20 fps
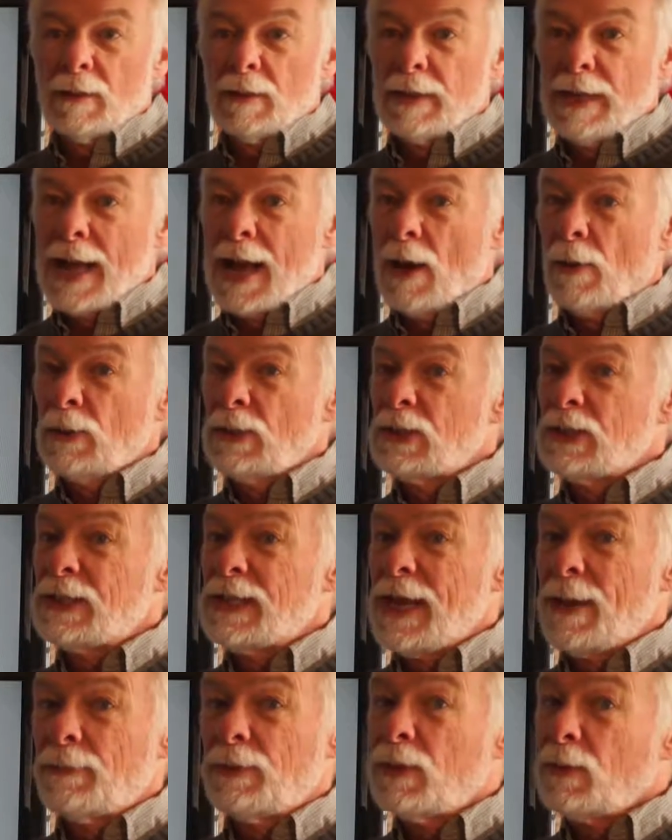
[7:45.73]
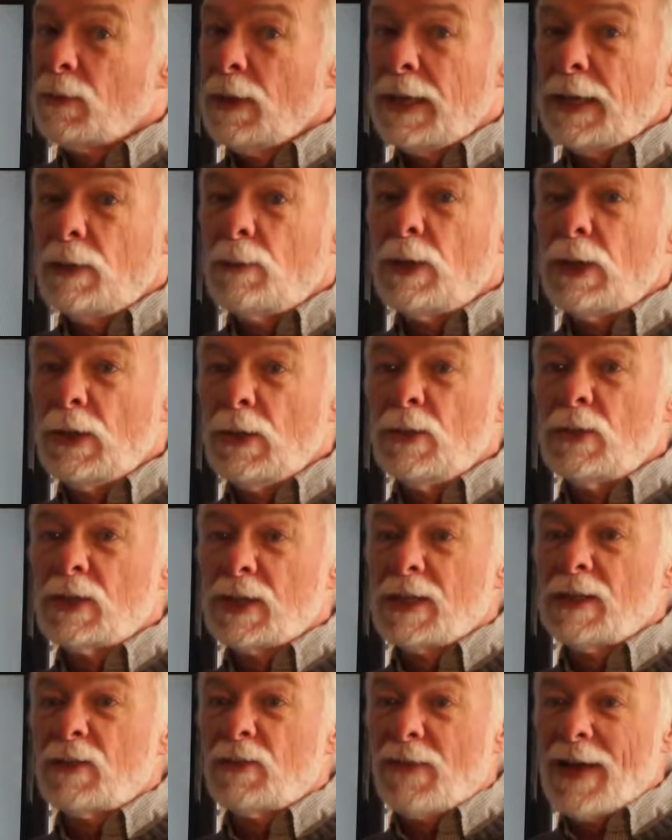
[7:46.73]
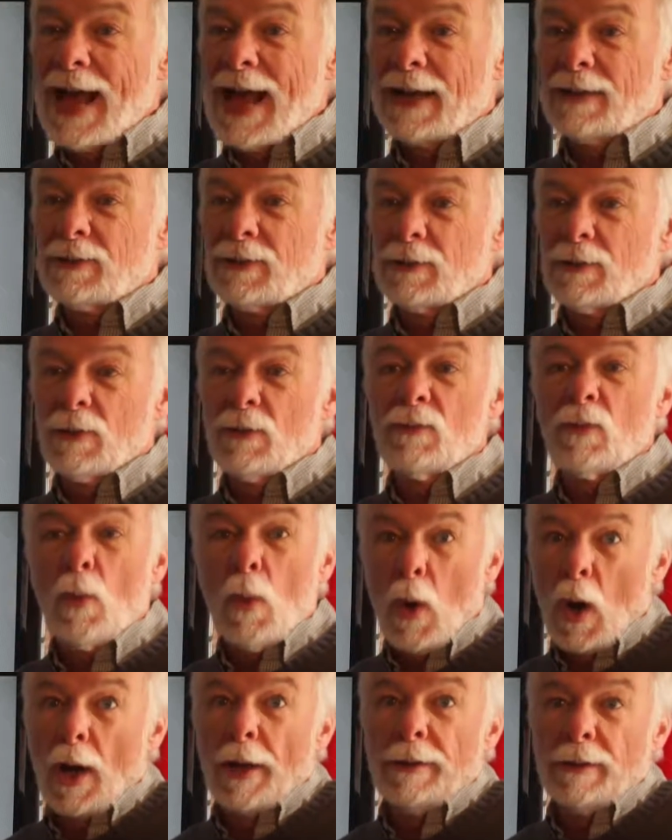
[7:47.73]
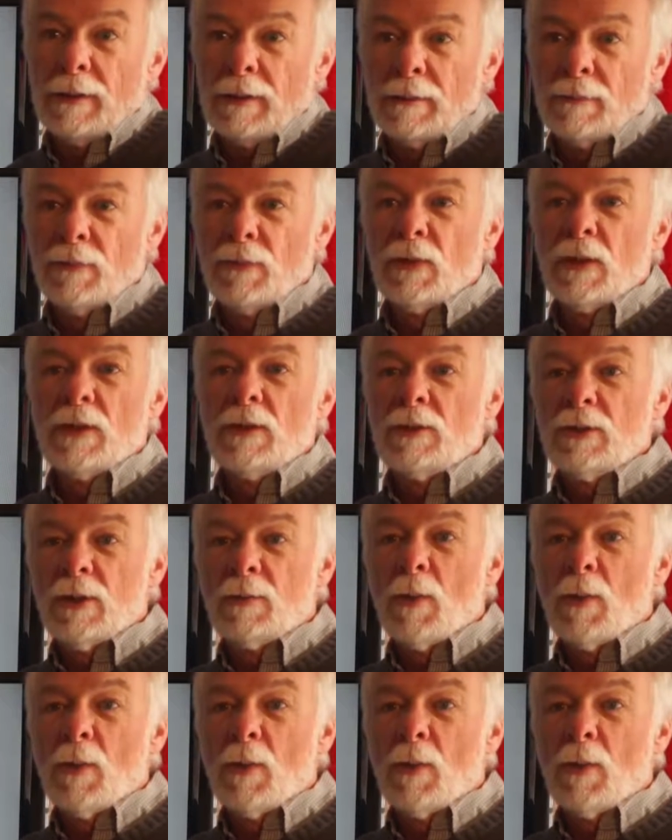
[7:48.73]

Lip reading: Now in step 3, we use this factor of 1 to